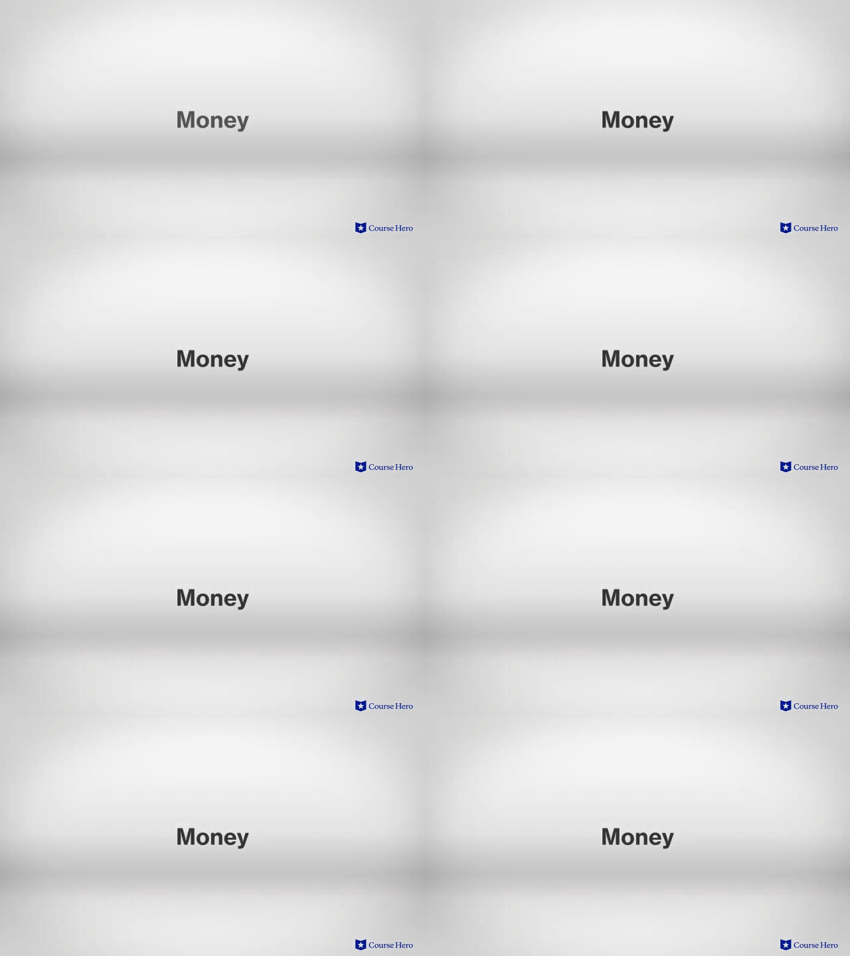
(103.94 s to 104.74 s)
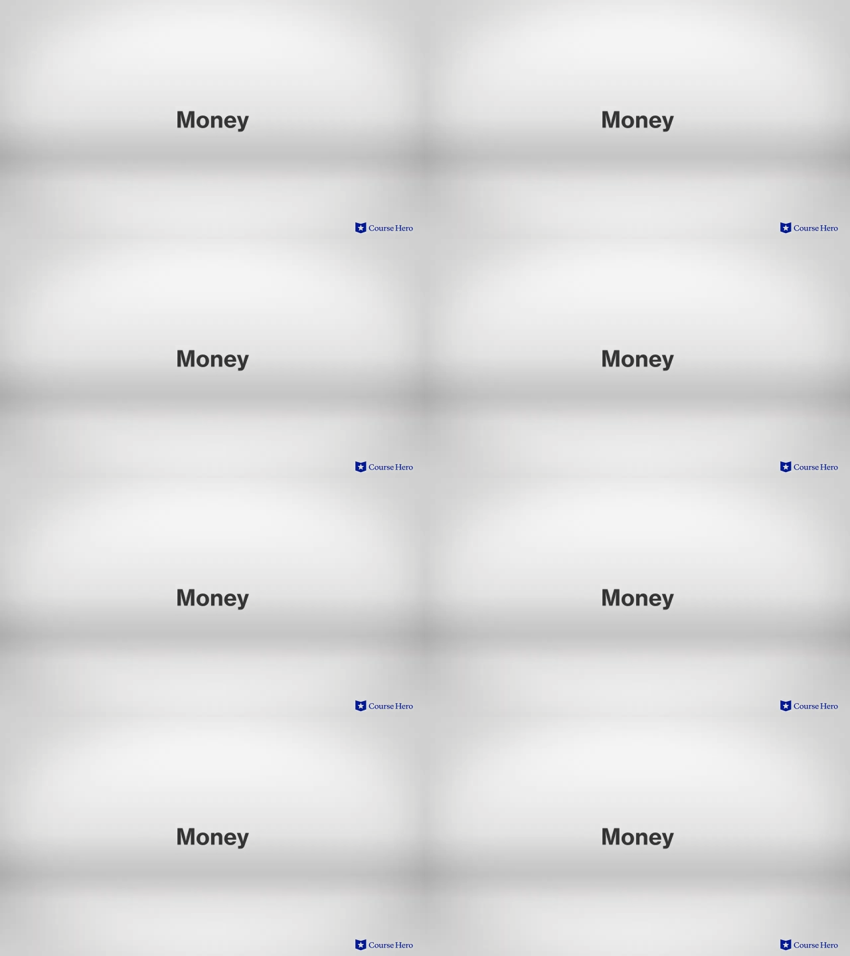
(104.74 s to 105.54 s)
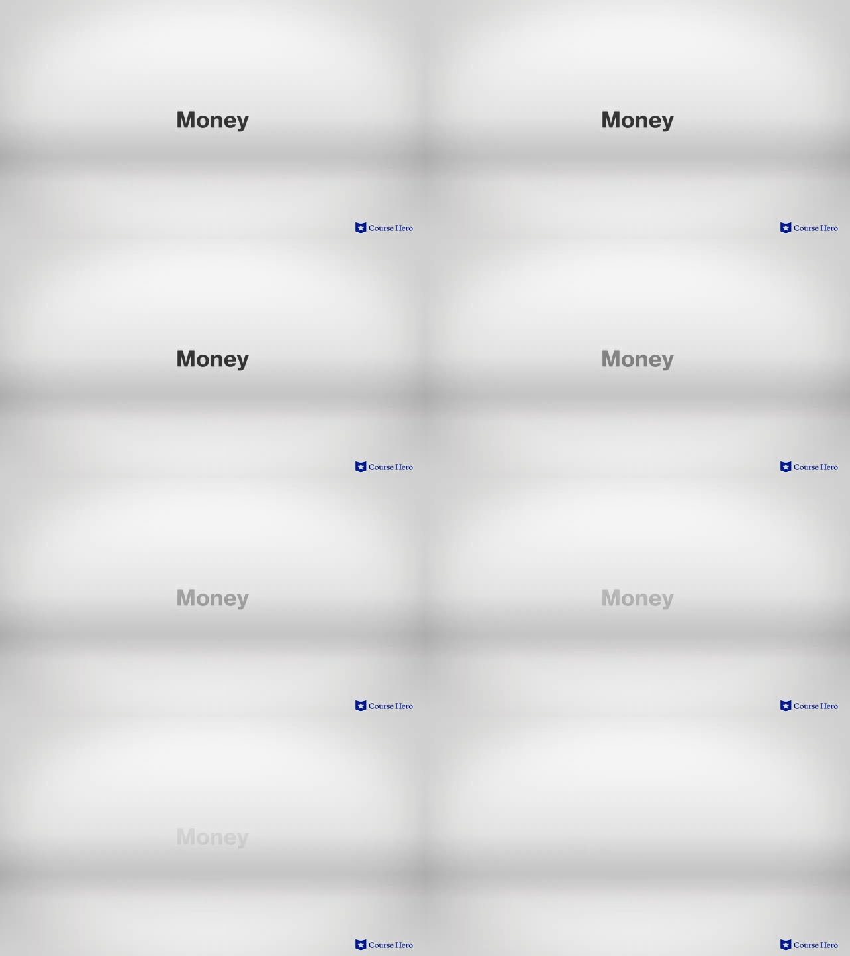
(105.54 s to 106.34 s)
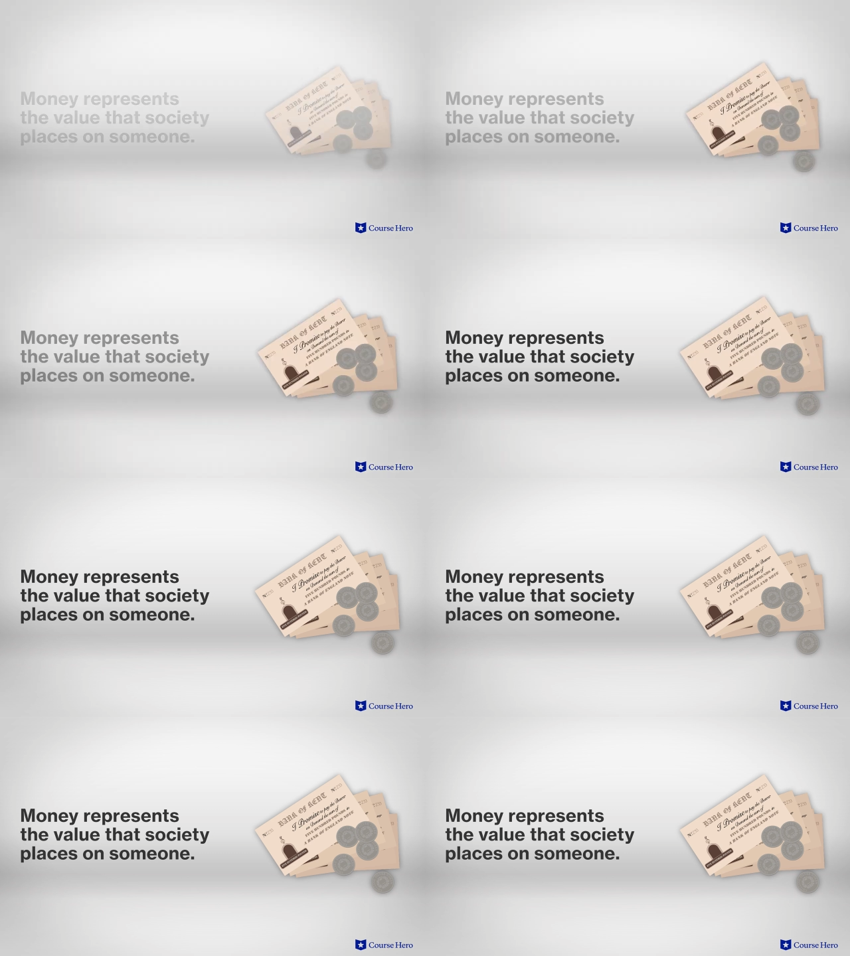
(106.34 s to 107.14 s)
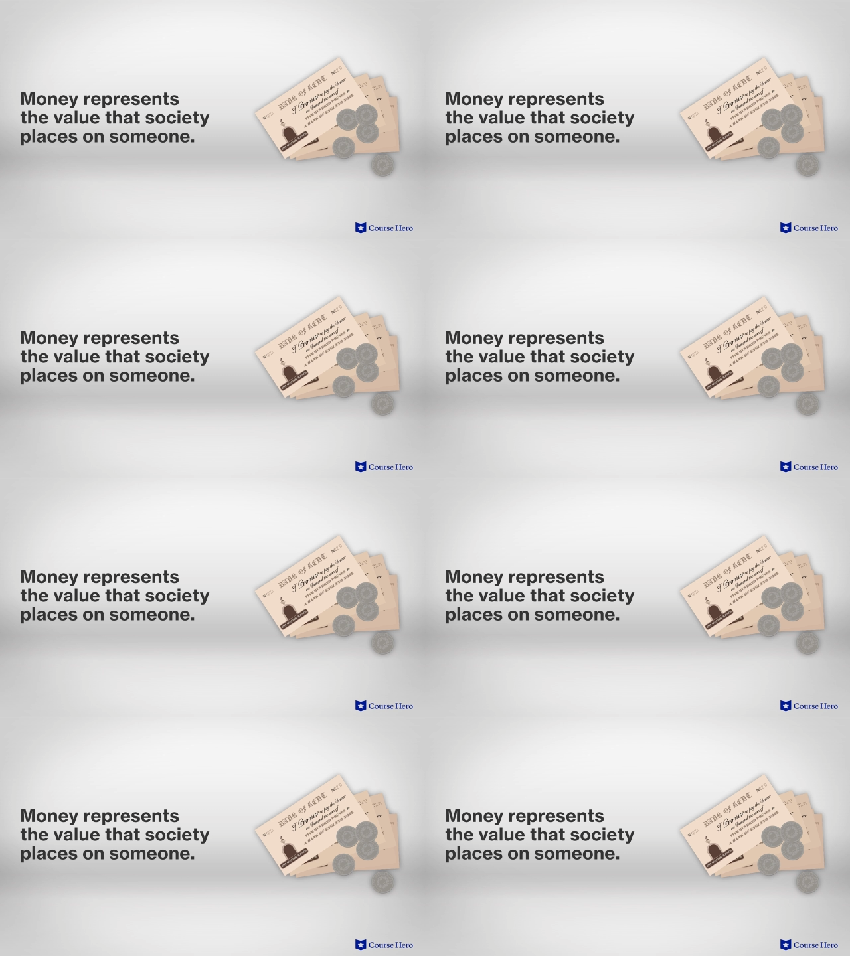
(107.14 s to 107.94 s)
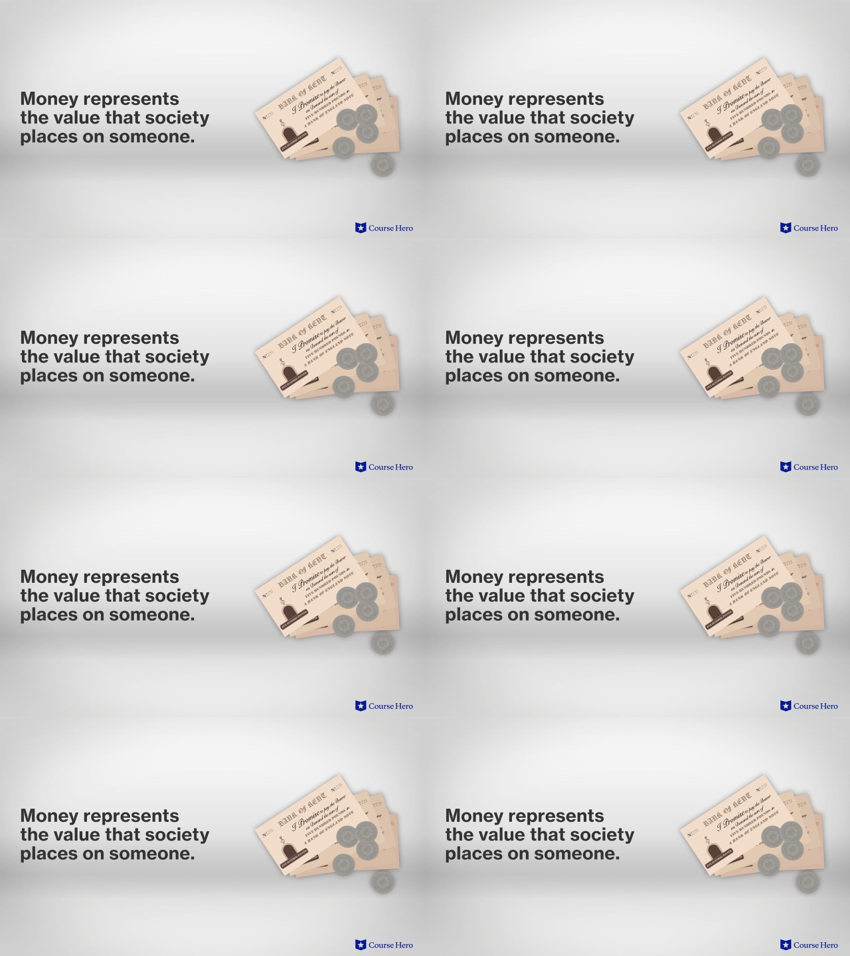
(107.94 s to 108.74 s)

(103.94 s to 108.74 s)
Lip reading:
(no speaker visible)